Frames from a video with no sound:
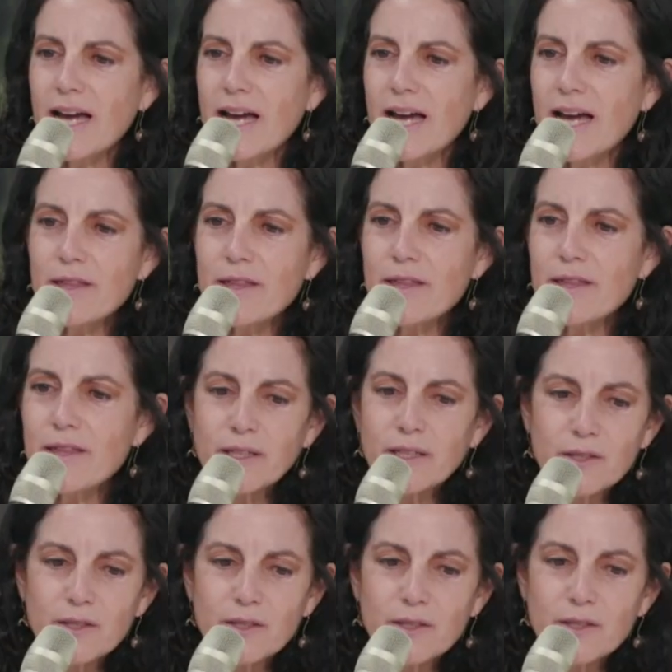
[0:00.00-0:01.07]
I think that
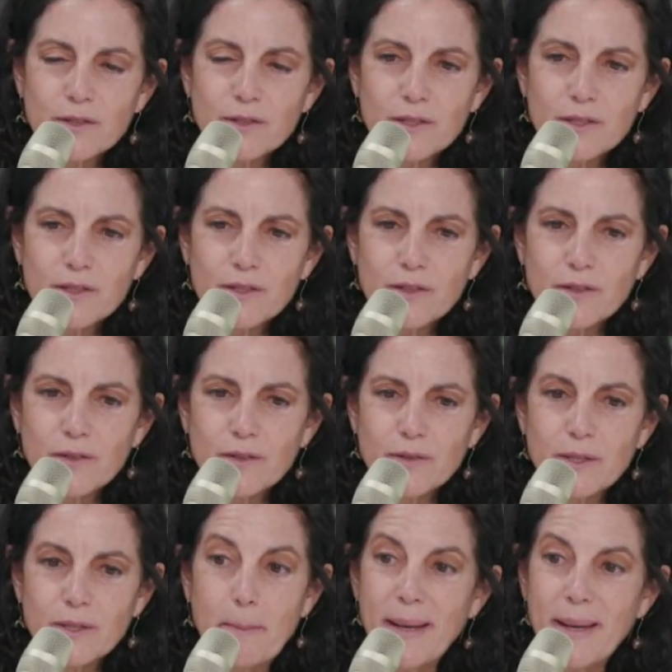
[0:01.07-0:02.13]

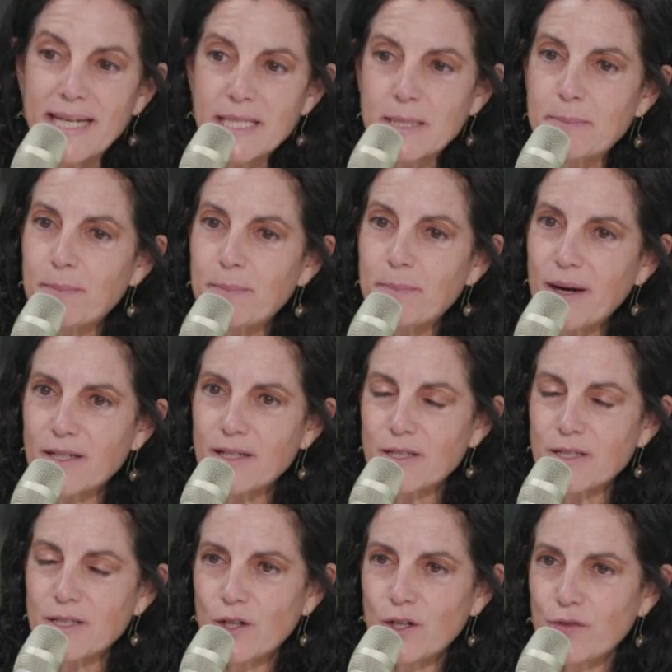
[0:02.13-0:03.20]
the best
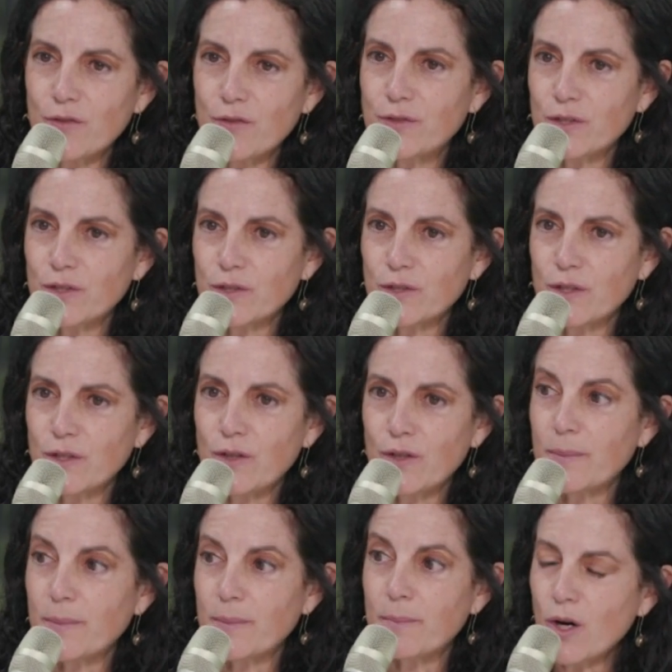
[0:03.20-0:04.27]
part of
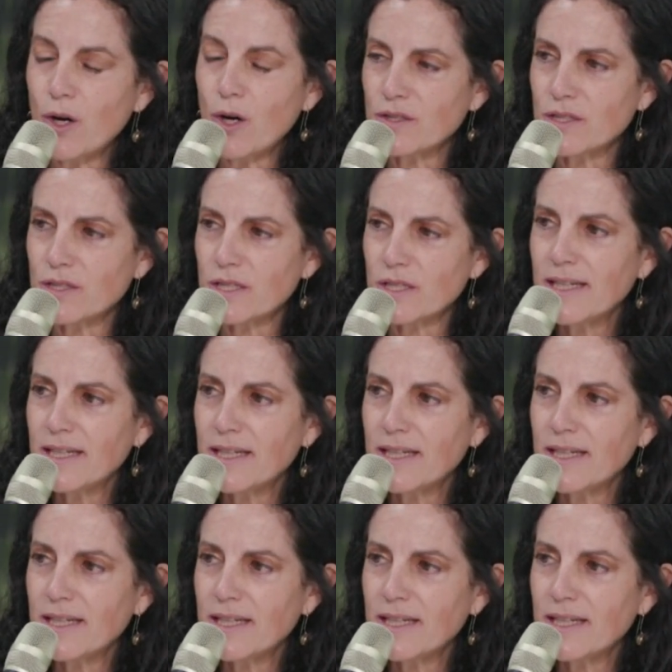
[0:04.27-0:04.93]
the bond